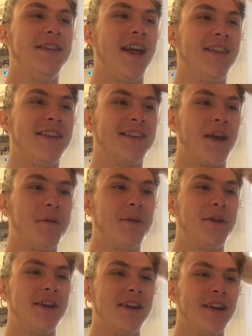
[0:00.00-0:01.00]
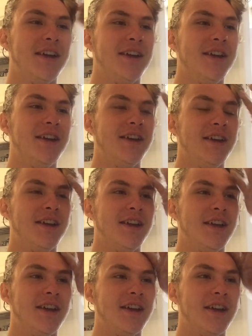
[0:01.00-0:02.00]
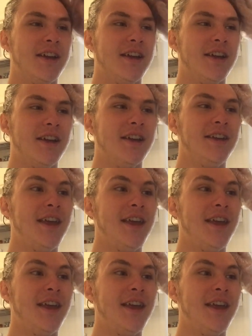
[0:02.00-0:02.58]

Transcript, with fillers: Next coming. week is the week after this week.